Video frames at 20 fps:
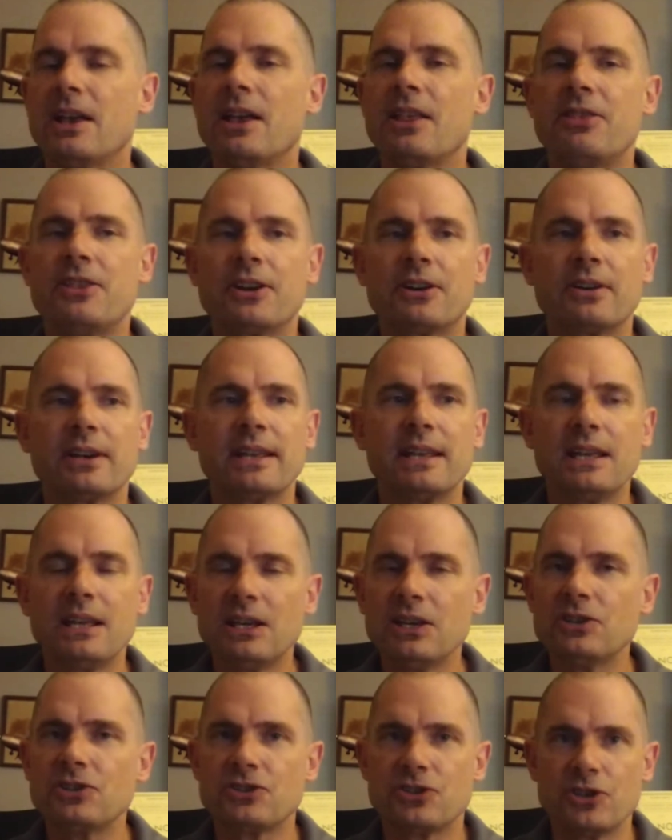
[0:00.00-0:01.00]
There
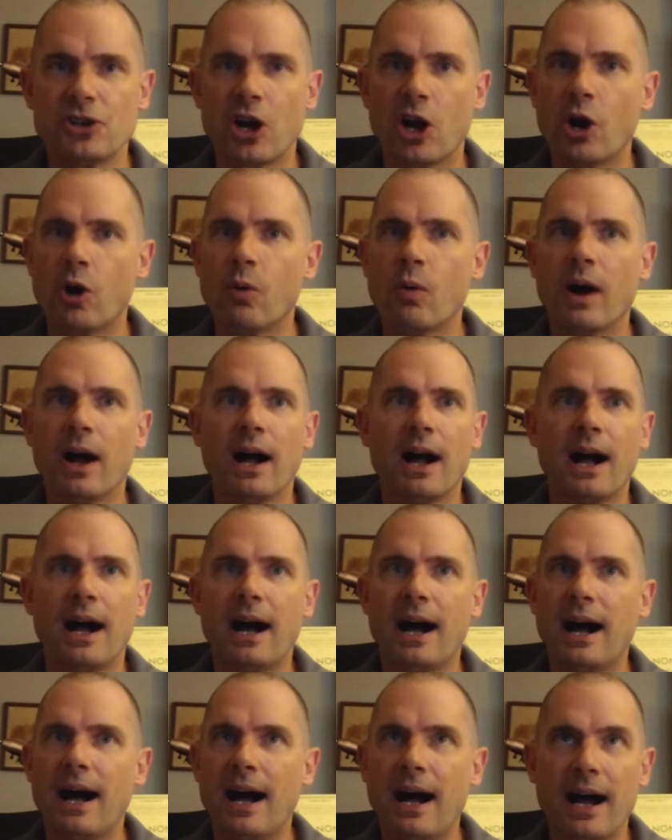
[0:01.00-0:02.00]
is no
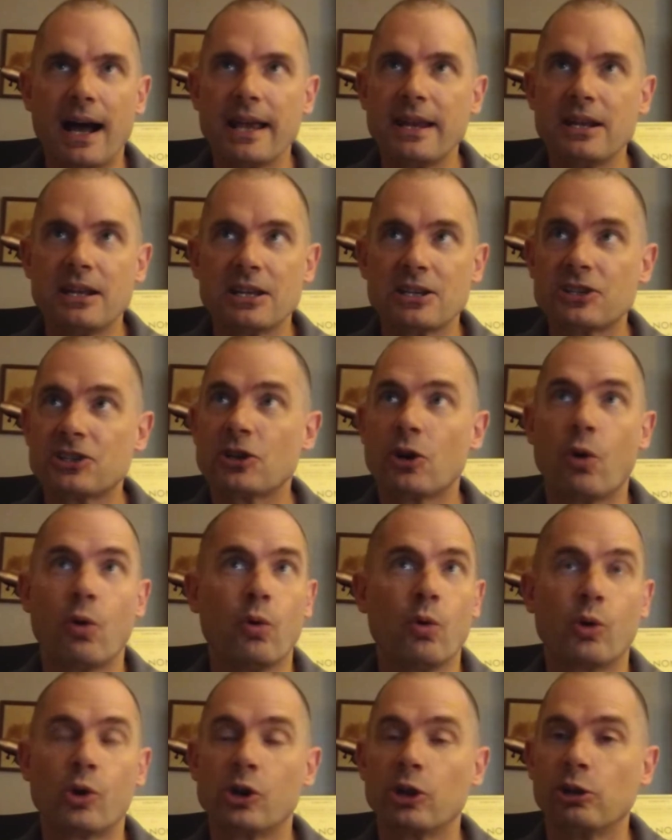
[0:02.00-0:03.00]
highness
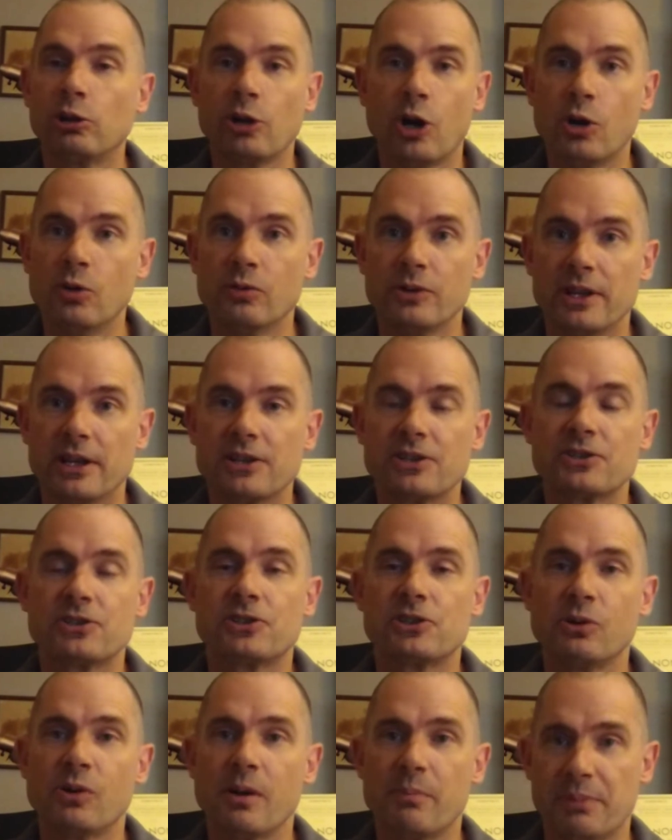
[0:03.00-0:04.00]
or lowness
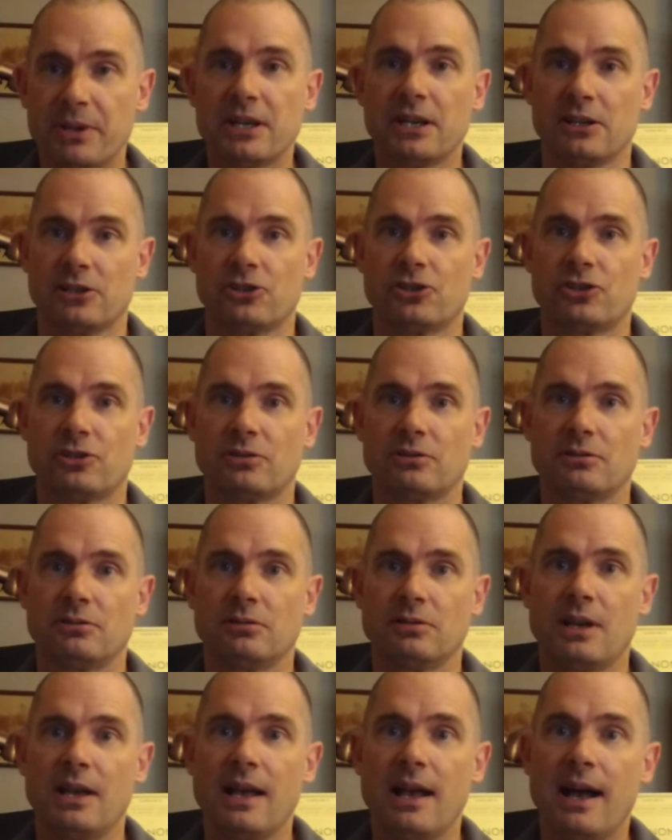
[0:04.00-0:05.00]
to a pitch.
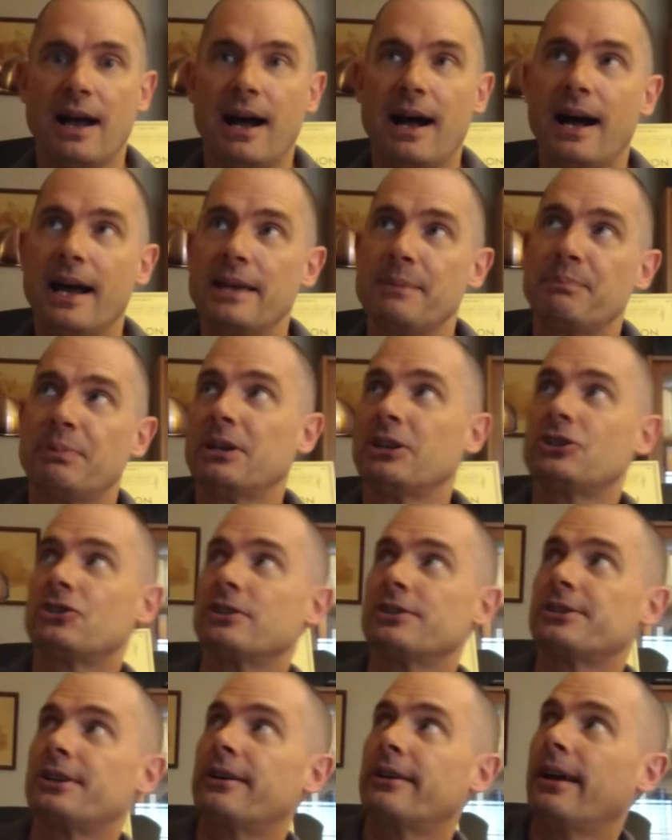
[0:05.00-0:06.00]
High
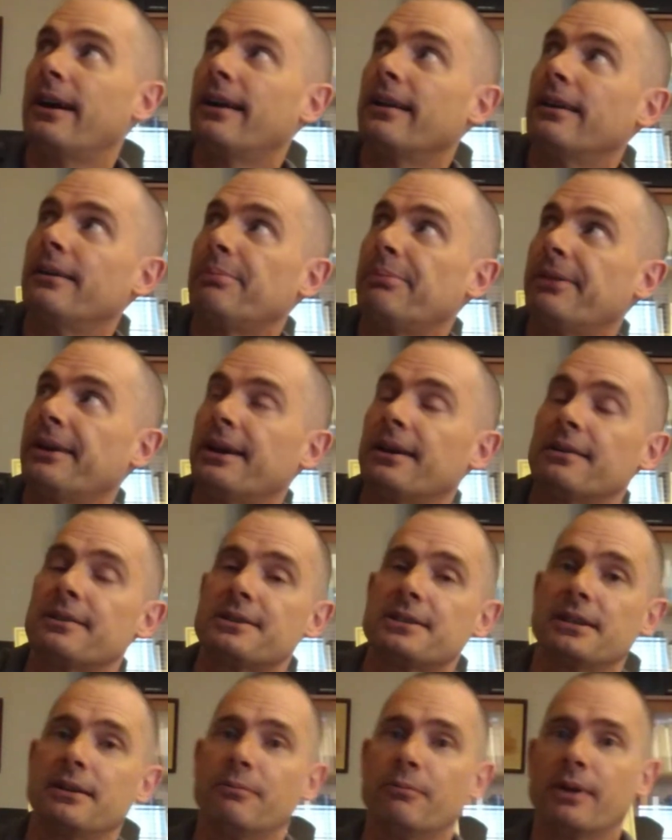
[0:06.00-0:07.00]
pitches are not up there
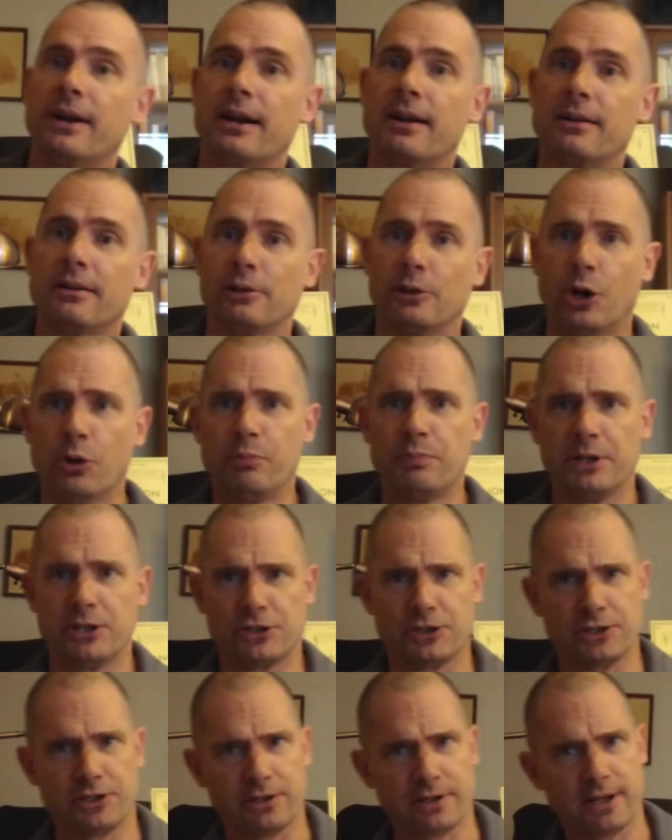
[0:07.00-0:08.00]
somewhere, and low
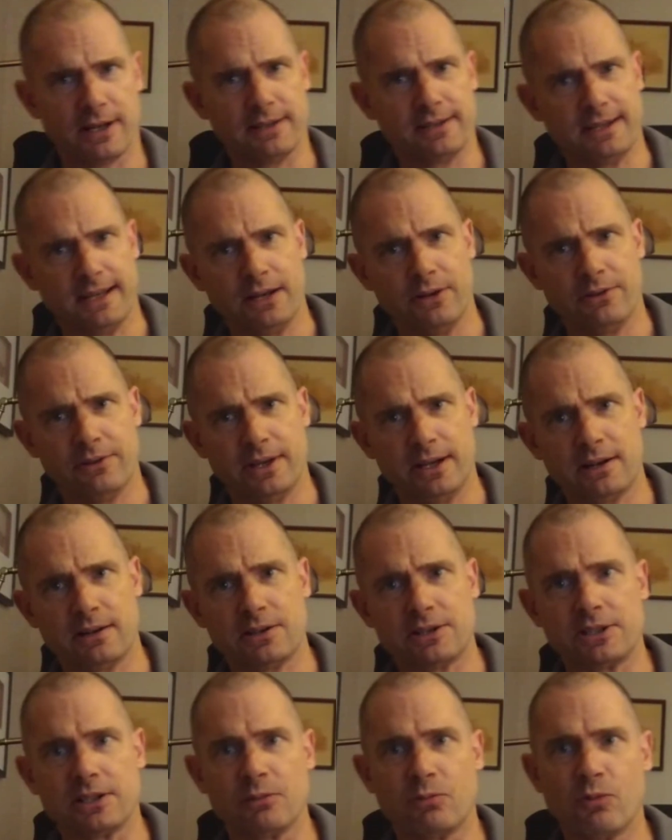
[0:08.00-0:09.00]
pitches are not down there
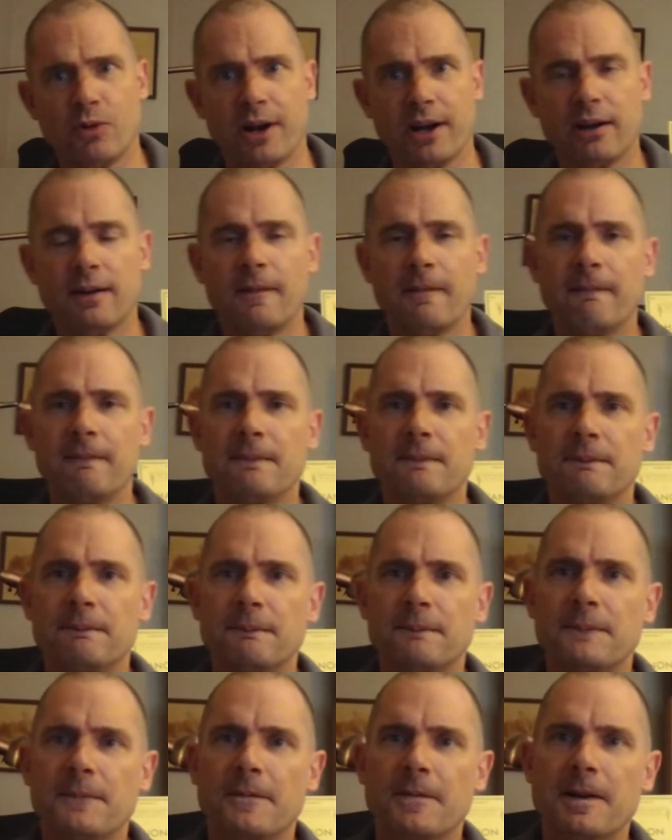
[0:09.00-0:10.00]
somewhere.
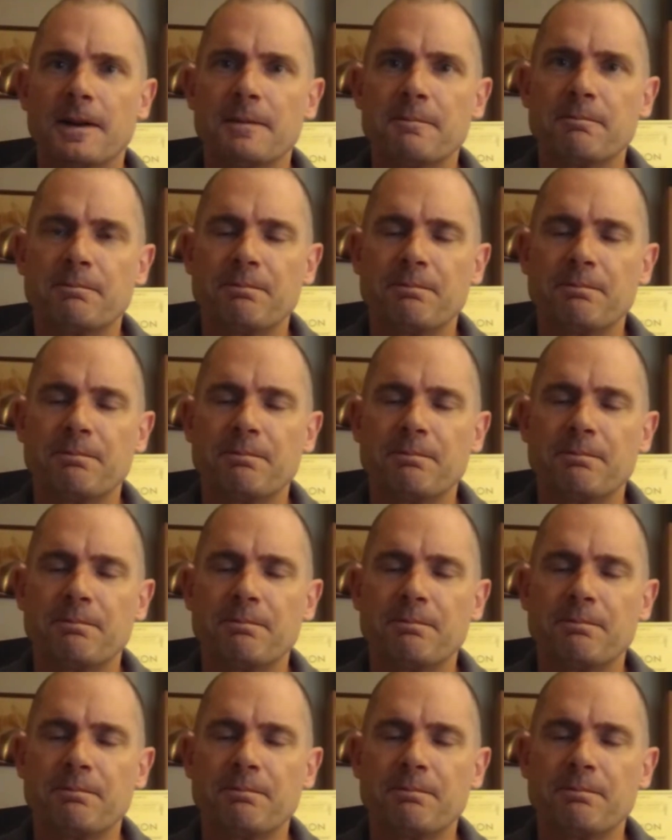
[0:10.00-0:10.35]
Right?